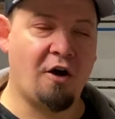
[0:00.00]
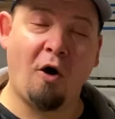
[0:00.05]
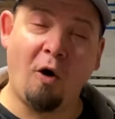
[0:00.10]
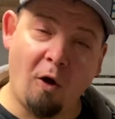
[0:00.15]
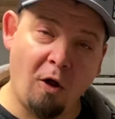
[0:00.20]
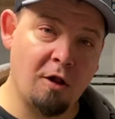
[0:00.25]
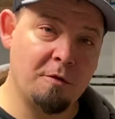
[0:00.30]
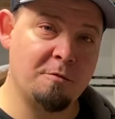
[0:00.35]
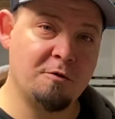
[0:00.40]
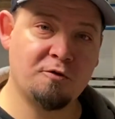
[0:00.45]

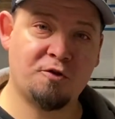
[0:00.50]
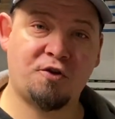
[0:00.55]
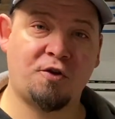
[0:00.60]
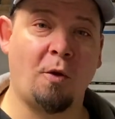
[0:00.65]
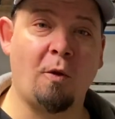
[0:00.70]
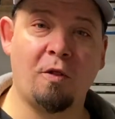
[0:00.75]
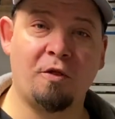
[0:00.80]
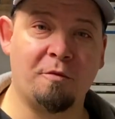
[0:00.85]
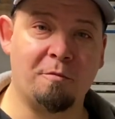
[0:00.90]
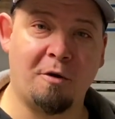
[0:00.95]
almost
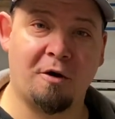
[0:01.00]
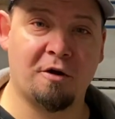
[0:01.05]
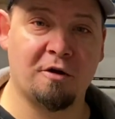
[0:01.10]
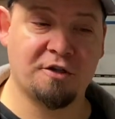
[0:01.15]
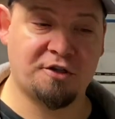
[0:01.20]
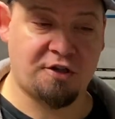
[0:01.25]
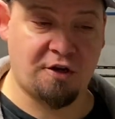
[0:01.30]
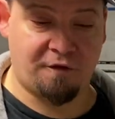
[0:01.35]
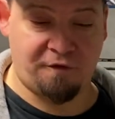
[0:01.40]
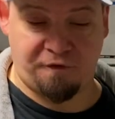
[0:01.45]
all the
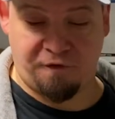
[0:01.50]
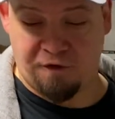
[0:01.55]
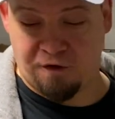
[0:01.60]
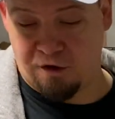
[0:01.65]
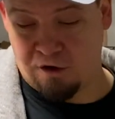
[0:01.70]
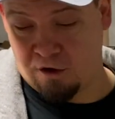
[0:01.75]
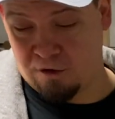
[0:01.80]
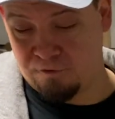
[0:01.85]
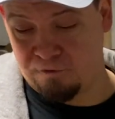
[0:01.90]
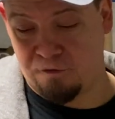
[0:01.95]
models of
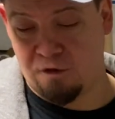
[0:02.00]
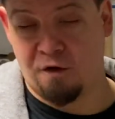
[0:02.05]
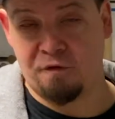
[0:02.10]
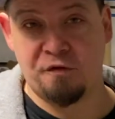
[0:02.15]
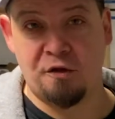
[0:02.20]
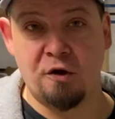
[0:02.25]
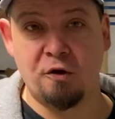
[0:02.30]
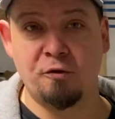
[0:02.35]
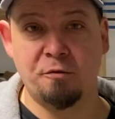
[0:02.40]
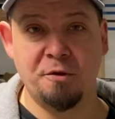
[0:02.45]

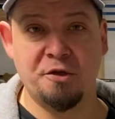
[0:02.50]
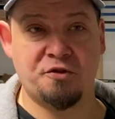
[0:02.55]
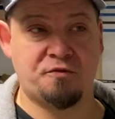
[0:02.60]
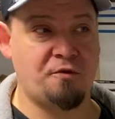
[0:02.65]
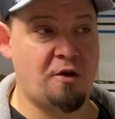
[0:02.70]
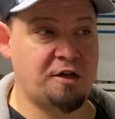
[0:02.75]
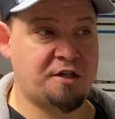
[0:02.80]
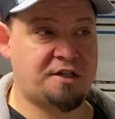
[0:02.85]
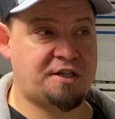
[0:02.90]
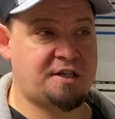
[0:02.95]
the Loomis
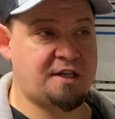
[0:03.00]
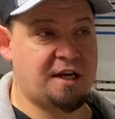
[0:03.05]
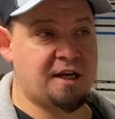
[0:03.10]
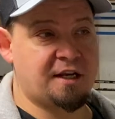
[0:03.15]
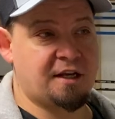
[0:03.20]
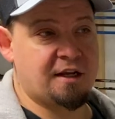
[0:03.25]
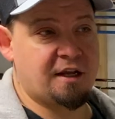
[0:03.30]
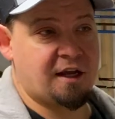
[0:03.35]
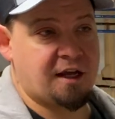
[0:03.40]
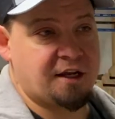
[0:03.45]
rods
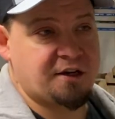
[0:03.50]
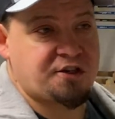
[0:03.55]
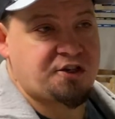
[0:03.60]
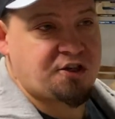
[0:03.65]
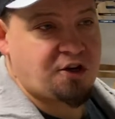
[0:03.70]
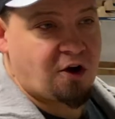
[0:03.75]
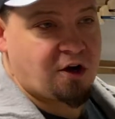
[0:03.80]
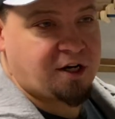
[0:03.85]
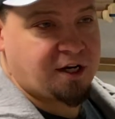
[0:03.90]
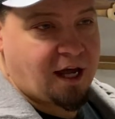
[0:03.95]
in
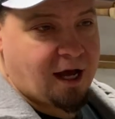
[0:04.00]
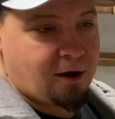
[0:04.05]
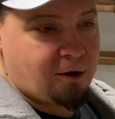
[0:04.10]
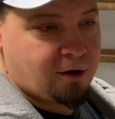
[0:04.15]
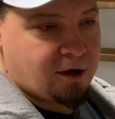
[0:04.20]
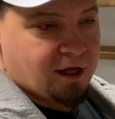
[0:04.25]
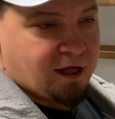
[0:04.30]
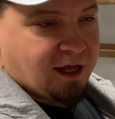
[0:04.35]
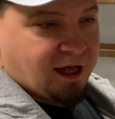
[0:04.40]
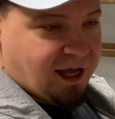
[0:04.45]
stock
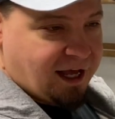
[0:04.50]
now.